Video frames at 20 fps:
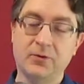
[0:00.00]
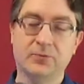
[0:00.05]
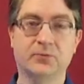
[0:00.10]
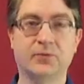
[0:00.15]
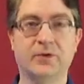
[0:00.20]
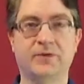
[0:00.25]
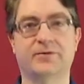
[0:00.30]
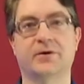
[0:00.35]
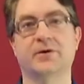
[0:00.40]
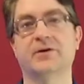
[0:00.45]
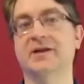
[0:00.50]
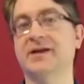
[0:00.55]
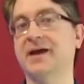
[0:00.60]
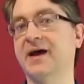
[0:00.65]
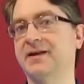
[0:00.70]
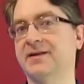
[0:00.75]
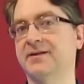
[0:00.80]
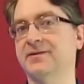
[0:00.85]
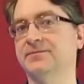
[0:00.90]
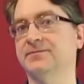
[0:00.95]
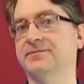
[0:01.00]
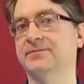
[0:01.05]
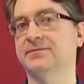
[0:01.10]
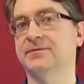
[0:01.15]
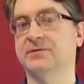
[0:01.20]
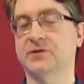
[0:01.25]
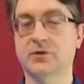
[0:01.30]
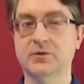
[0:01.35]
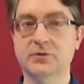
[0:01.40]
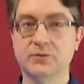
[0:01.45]
we've already got it.
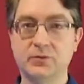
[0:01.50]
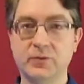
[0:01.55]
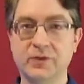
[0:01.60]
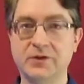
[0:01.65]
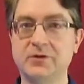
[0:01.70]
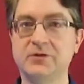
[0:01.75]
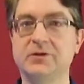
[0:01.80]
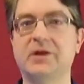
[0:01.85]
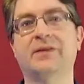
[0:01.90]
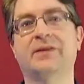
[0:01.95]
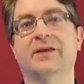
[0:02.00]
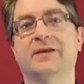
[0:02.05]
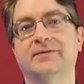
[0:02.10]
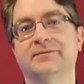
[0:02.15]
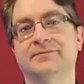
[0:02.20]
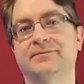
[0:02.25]
So we do nothing.